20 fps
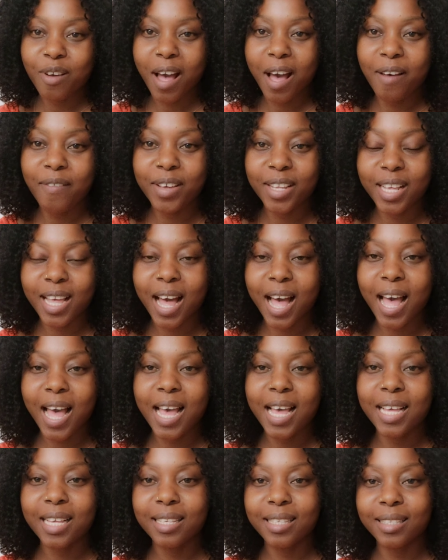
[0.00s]
you have it,
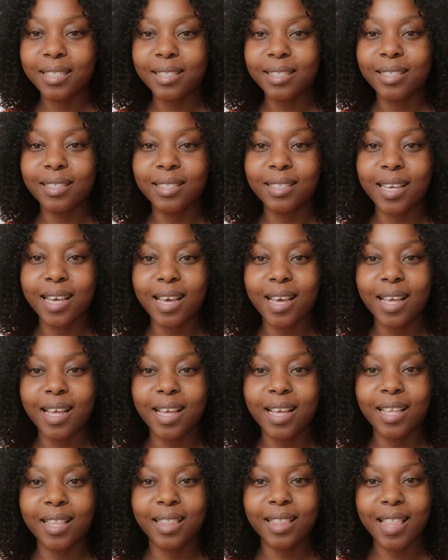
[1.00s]
guys.
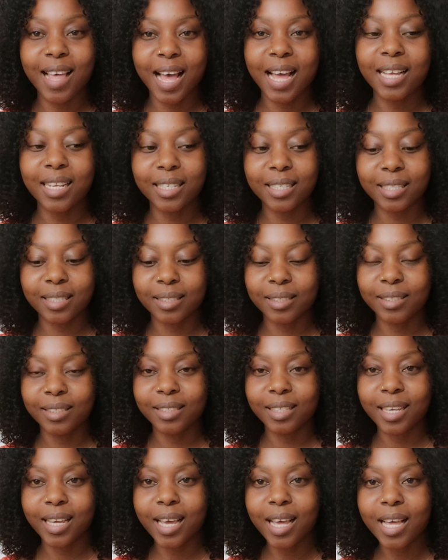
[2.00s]
That
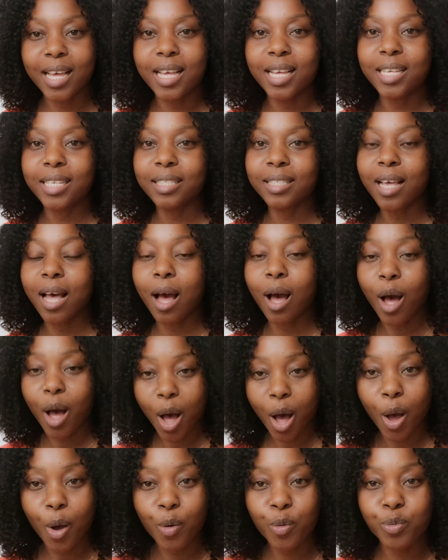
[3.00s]
is
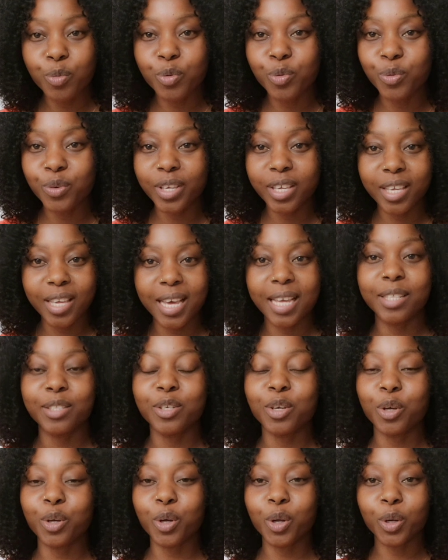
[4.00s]
how you
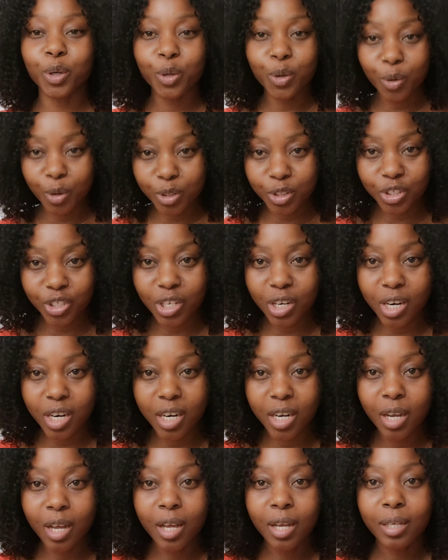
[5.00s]
get your
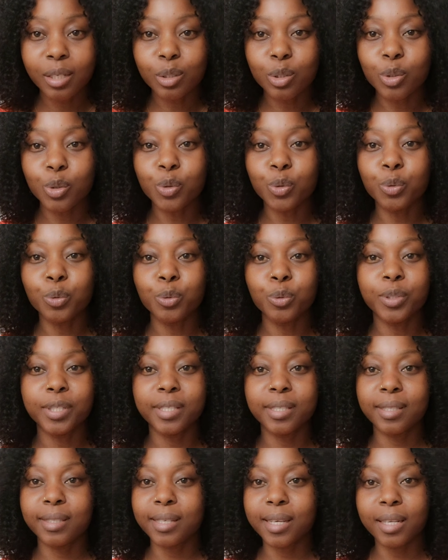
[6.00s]
closure to
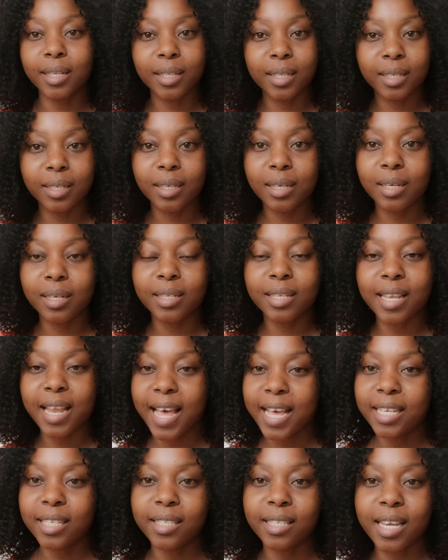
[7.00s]
still look
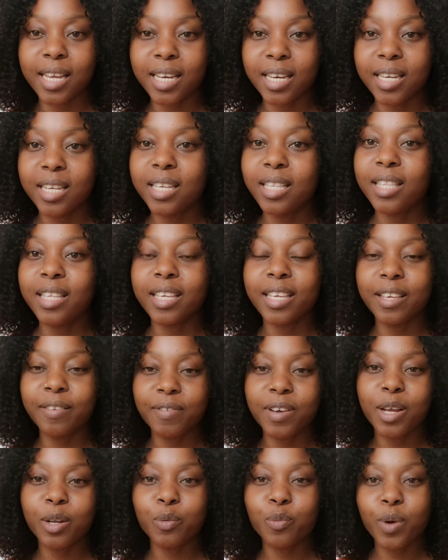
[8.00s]
nice and neat
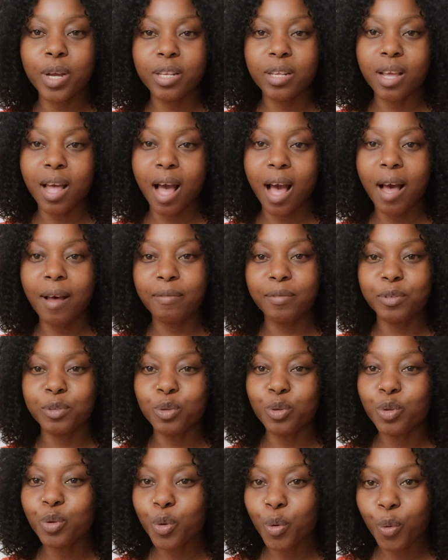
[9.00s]
even when you have
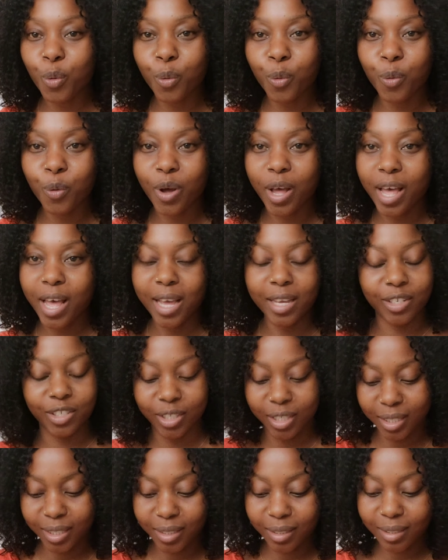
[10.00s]
no
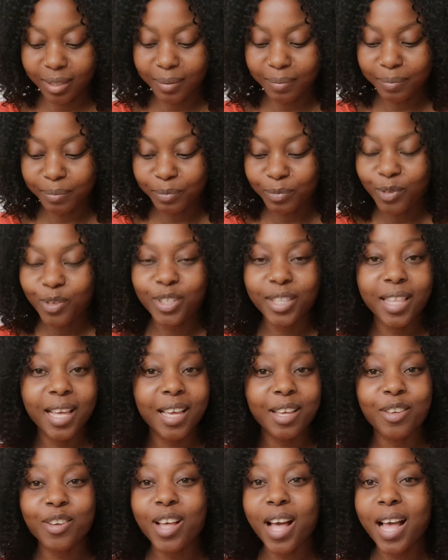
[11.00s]
edges. So
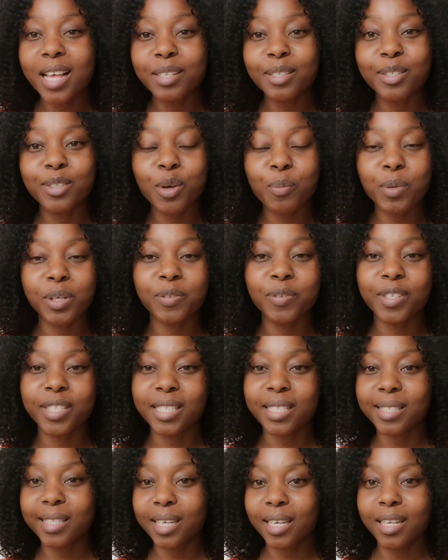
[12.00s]
thank you guys so much for
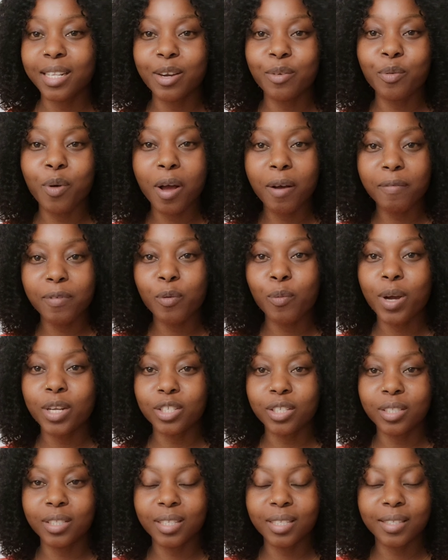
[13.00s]
sticking around, for
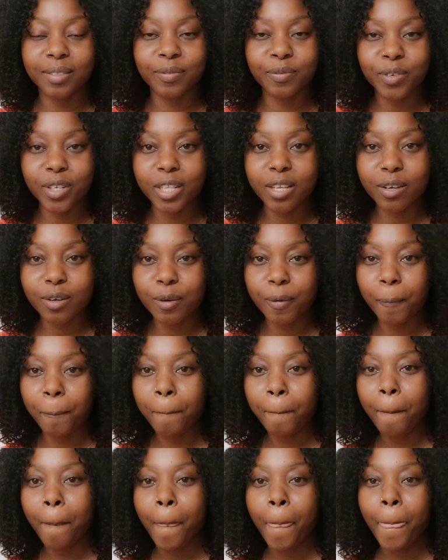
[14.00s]
watching this video.
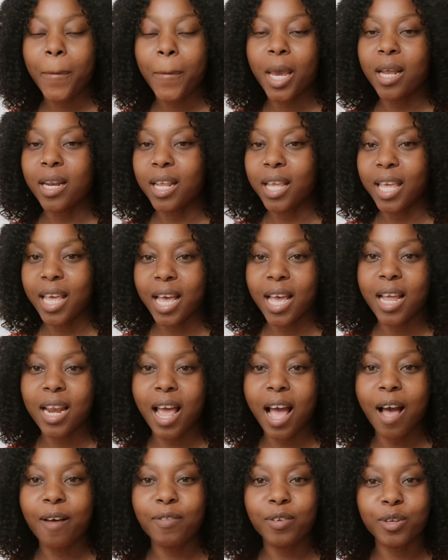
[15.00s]
And
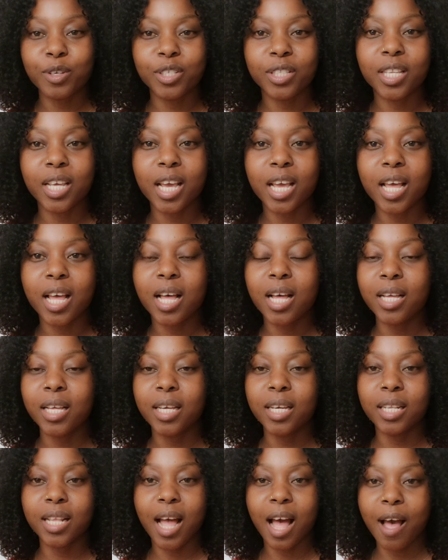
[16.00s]
again, have a good day, a
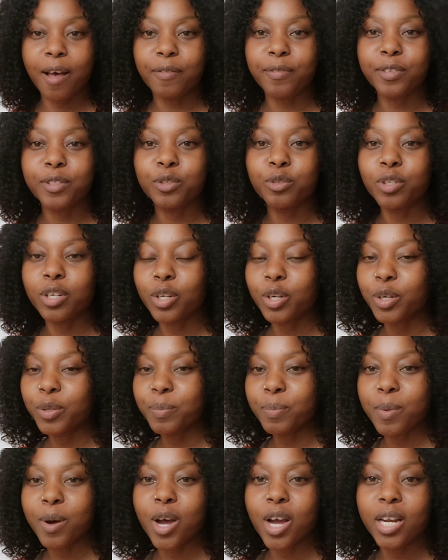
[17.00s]
good afternoon, a
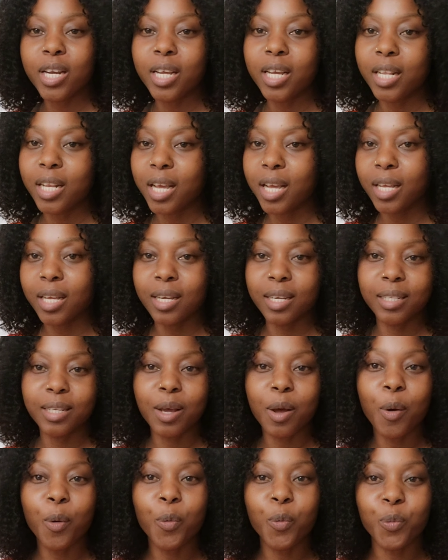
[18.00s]
good morning, a
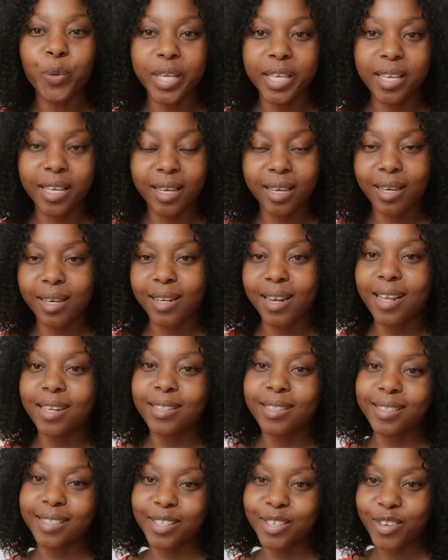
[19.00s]
good week, and
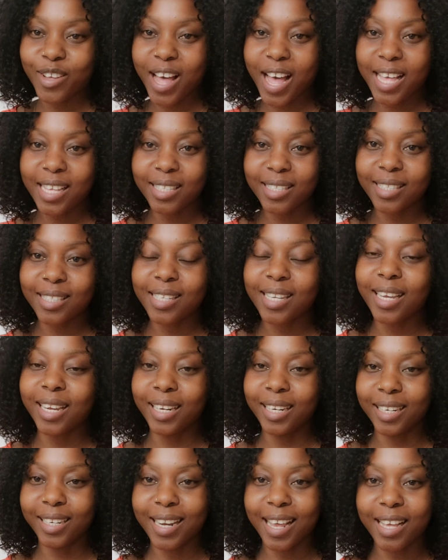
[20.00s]
I'll see you guys
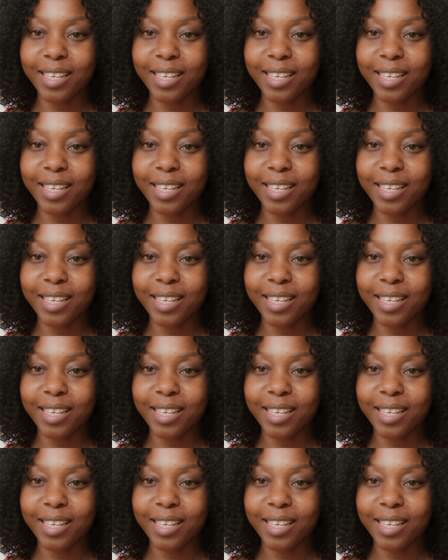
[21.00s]
in the